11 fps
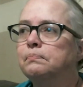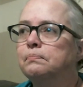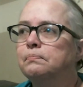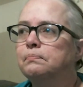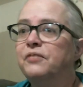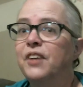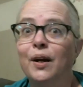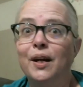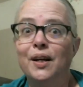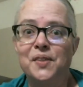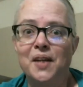Very
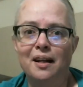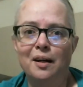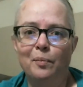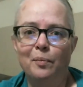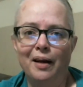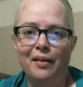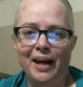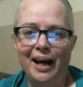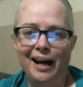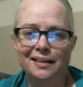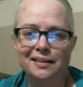excited about
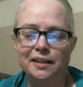that.